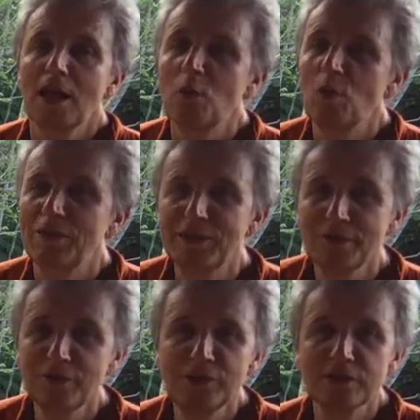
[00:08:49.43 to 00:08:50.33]
What
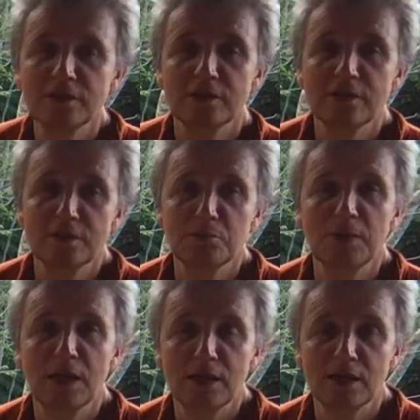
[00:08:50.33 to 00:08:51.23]
difference does it
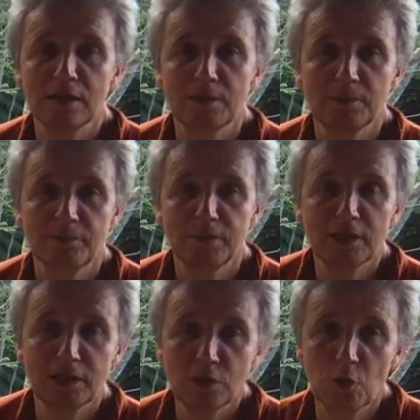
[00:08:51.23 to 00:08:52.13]
make
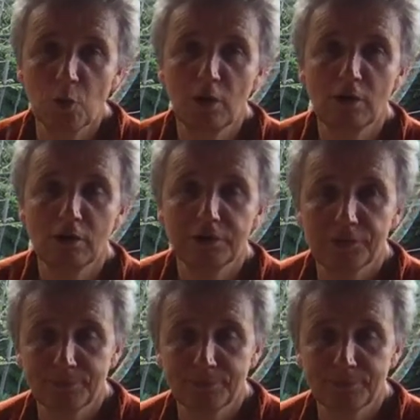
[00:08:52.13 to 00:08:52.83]
in your world?